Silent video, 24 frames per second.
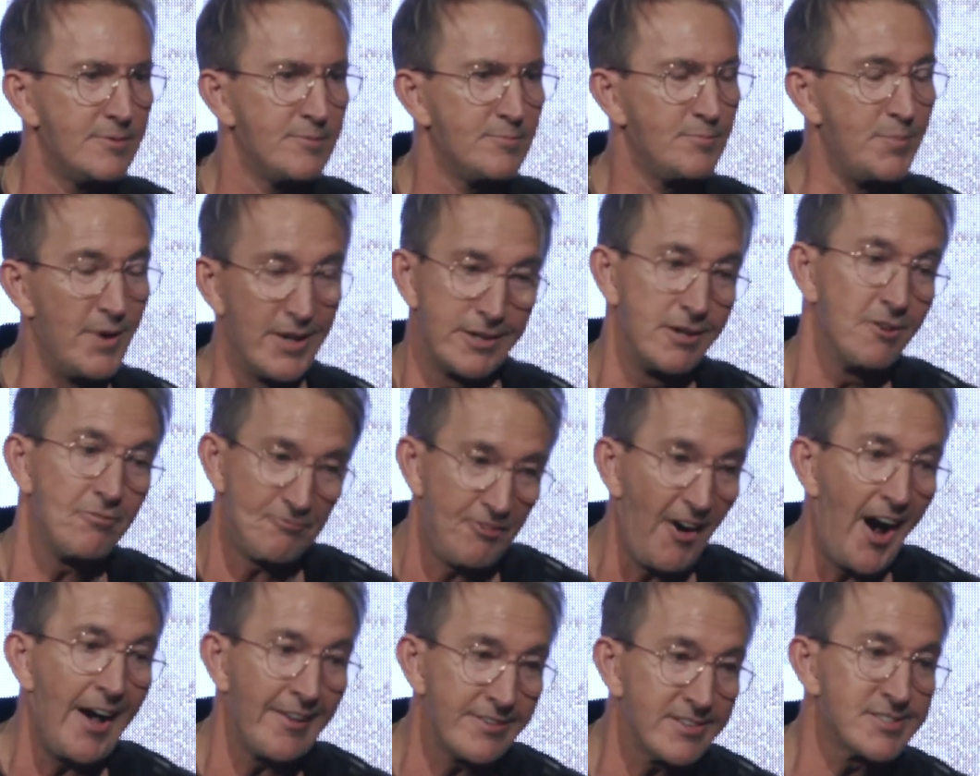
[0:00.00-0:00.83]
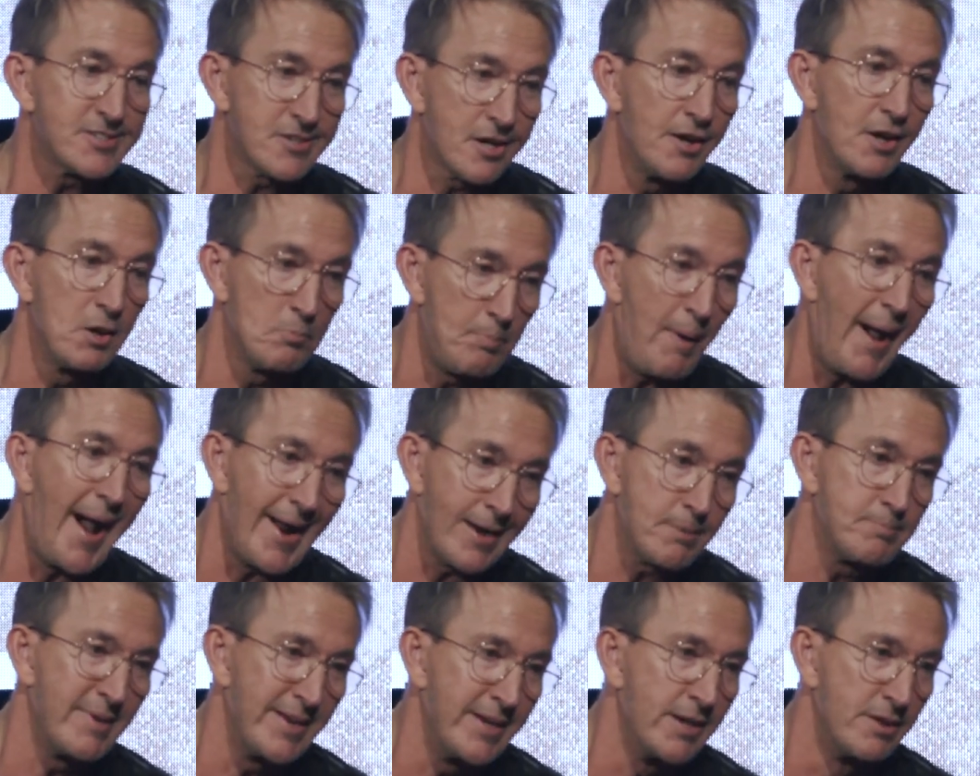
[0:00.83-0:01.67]
but your father's going to
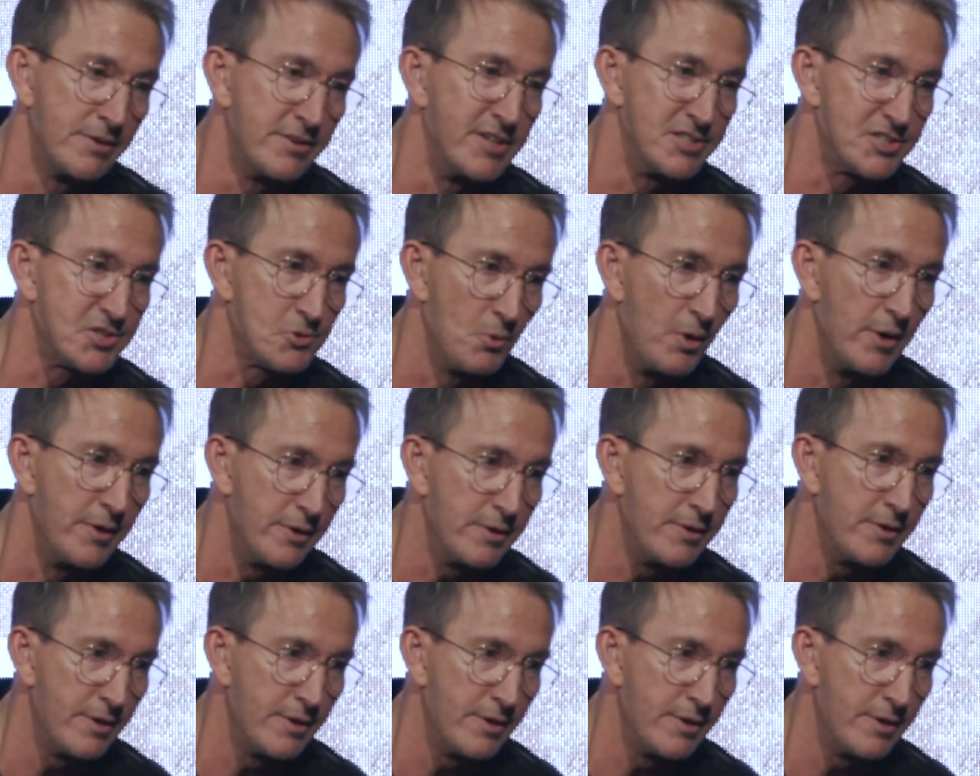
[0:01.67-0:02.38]
back me on this one.